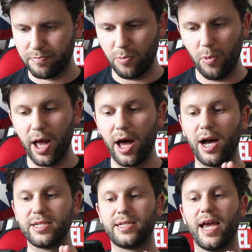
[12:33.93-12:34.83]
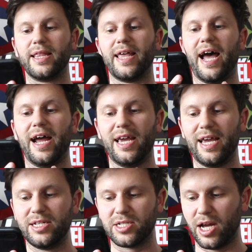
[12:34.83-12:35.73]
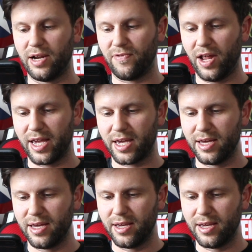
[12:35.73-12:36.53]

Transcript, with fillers: Well, I say that and it is kind of like,